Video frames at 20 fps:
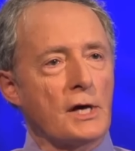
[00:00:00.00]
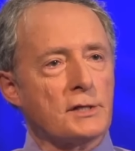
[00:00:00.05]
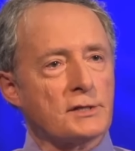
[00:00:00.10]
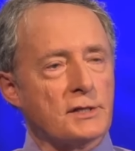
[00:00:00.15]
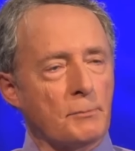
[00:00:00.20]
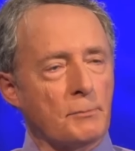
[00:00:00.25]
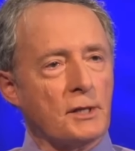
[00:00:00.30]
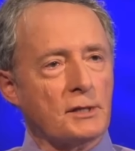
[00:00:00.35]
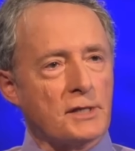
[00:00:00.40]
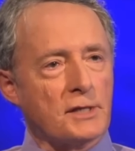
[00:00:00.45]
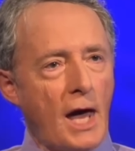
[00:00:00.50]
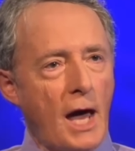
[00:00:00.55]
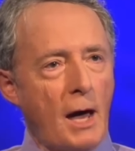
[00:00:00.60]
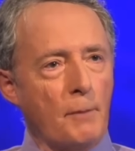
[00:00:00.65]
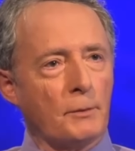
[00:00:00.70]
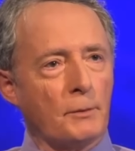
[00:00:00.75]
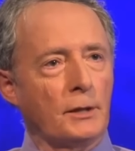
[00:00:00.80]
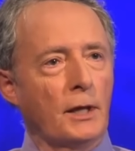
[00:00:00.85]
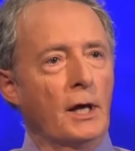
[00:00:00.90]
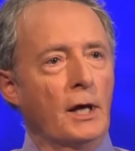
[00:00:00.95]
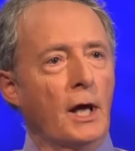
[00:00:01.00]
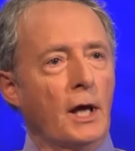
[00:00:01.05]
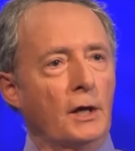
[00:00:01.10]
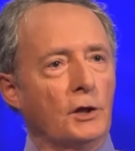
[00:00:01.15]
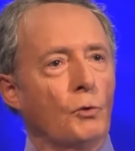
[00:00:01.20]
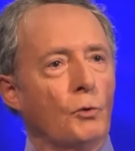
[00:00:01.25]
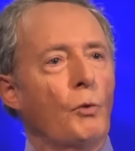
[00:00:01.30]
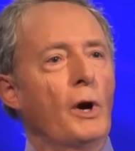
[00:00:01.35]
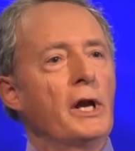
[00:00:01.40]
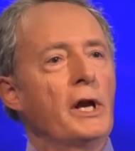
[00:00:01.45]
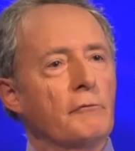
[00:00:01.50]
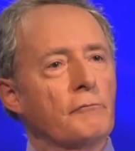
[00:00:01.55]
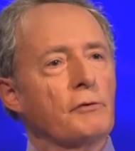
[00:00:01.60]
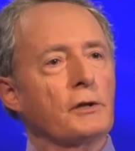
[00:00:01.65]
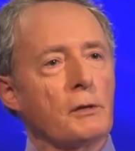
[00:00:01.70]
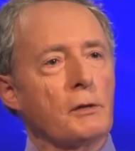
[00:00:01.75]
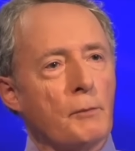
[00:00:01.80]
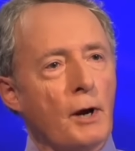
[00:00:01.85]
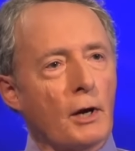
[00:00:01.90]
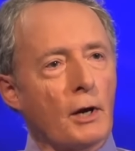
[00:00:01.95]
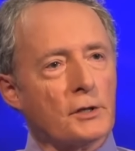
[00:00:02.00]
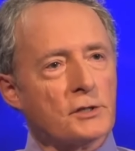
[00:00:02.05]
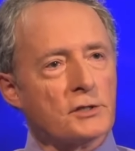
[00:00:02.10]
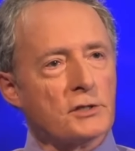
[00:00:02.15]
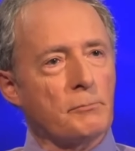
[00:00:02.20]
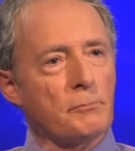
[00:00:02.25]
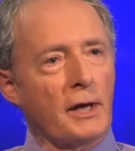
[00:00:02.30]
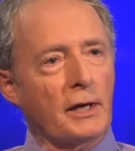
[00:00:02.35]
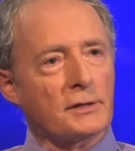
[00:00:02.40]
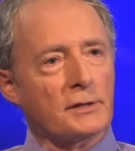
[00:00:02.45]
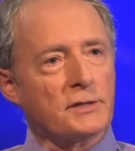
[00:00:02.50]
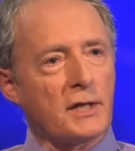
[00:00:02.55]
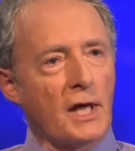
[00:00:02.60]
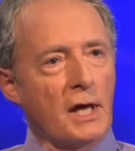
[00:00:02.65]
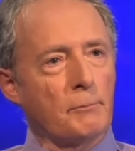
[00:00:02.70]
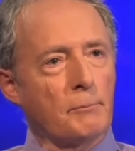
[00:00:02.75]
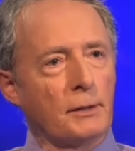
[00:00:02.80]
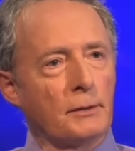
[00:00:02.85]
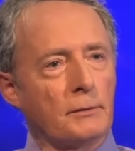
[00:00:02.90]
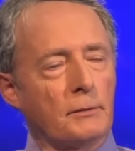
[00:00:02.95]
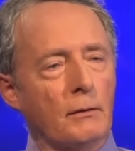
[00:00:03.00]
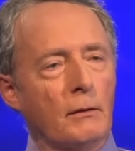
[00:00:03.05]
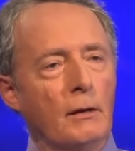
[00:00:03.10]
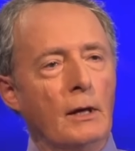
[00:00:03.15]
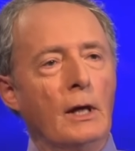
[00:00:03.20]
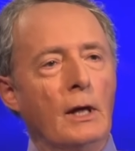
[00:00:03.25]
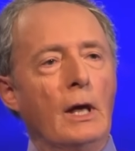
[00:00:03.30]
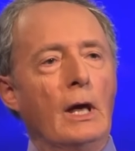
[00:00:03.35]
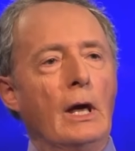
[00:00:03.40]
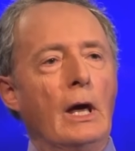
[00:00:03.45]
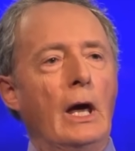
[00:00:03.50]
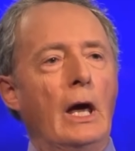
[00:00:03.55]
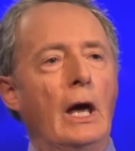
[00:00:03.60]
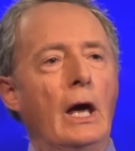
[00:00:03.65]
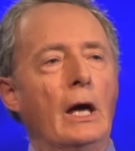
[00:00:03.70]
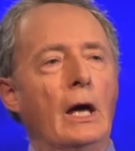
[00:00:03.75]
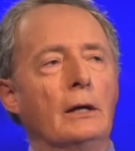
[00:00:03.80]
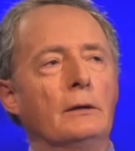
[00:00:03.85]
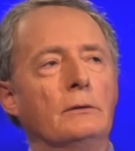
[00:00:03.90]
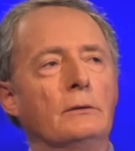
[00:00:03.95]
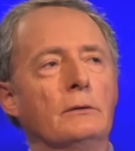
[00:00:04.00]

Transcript: something's happened, and they're waiting for the Americans to make a statement. And